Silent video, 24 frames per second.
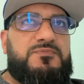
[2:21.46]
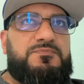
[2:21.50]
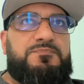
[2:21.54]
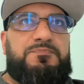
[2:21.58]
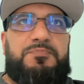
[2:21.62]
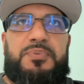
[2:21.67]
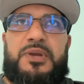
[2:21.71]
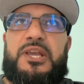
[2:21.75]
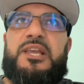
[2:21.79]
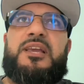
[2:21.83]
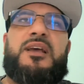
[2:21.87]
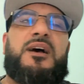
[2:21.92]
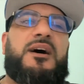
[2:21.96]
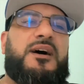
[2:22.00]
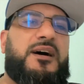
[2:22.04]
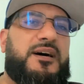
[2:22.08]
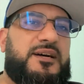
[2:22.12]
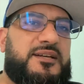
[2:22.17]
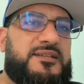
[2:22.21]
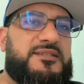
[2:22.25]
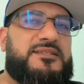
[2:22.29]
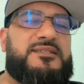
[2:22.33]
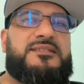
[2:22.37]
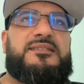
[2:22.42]

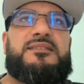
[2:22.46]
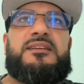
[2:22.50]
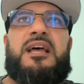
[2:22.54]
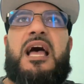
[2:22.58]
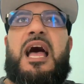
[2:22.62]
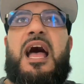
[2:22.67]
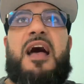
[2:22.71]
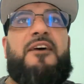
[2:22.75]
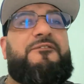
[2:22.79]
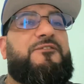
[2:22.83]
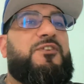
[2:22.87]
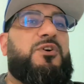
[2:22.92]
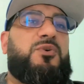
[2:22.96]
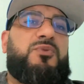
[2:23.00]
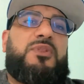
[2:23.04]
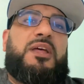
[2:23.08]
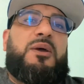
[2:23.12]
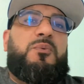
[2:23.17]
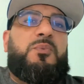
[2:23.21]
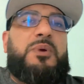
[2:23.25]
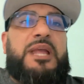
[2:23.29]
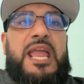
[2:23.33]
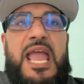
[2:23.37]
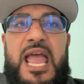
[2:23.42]
because I feel
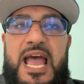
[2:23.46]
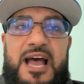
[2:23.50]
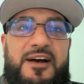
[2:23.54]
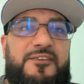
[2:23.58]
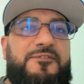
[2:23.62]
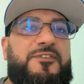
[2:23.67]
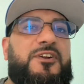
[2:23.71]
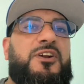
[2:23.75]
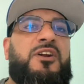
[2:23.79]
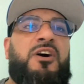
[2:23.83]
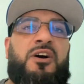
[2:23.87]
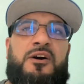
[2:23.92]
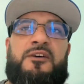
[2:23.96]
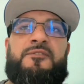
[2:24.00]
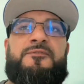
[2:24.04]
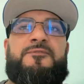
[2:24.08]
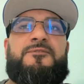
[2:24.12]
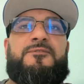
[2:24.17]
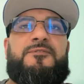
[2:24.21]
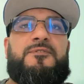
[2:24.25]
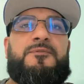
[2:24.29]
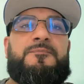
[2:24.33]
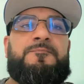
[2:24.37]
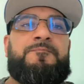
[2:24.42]
that we have enough.
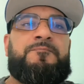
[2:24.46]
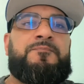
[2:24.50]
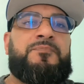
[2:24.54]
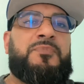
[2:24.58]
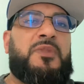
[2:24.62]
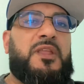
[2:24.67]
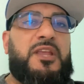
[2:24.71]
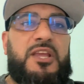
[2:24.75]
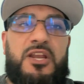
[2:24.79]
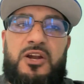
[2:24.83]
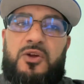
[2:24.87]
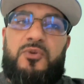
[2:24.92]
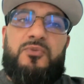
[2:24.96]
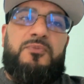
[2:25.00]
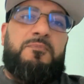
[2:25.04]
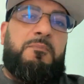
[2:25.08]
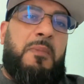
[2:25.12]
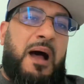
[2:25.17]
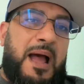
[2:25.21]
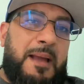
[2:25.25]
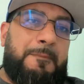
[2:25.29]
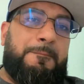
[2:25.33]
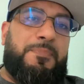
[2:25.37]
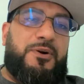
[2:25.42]
You know,
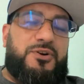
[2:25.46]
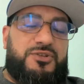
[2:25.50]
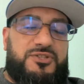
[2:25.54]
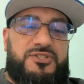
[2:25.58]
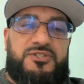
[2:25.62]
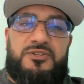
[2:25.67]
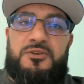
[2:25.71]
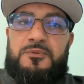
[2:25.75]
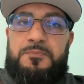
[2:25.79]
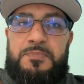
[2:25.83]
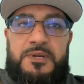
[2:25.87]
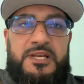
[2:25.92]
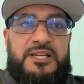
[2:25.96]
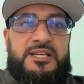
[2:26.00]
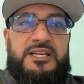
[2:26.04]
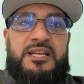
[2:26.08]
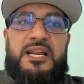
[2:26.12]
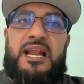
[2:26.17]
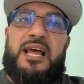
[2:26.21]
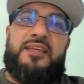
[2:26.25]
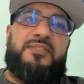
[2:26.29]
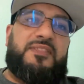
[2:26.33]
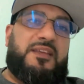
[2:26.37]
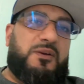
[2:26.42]
my personal opinion,
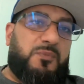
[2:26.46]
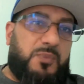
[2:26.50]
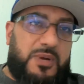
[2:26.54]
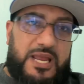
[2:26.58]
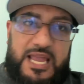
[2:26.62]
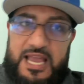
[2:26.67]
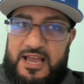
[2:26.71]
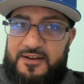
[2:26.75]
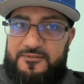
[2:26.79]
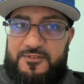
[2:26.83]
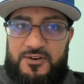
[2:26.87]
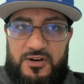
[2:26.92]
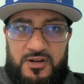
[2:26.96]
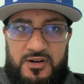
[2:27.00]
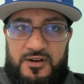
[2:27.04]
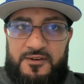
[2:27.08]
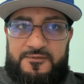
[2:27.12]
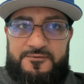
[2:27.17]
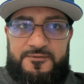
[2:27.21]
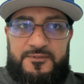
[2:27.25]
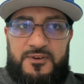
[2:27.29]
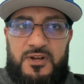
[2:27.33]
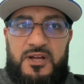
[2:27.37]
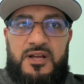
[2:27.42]
I think we have enough
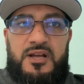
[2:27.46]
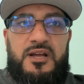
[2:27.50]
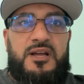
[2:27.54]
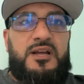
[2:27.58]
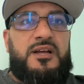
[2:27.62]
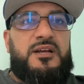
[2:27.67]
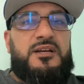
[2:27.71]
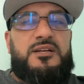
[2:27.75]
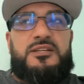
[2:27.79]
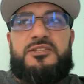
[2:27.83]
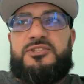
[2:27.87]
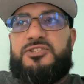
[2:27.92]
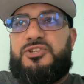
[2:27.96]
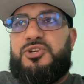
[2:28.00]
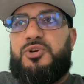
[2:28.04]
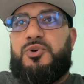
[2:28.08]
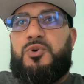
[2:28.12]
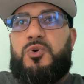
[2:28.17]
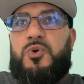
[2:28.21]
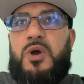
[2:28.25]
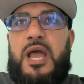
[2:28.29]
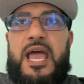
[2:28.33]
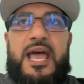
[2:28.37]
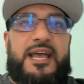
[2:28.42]

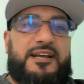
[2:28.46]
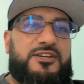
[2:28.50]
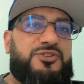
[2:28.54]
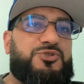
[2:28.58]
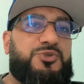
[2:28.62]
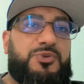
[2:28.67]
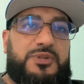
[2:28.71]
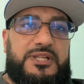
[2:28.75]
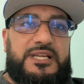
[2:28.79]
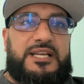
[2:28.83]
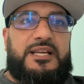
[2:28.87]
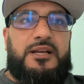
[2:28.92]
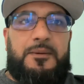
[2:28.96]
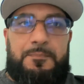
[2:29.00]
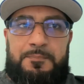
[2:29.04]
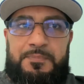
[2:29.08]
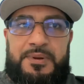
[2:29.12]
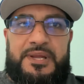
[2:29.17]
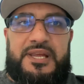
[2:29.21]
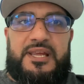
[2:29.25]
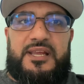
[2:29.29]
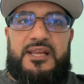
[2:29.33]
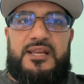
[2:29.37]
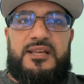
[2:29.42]
to actually
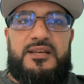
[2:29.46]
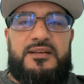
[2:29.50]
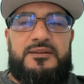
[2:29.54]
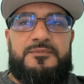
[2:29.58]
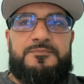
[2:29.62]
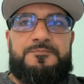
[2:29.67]
compete.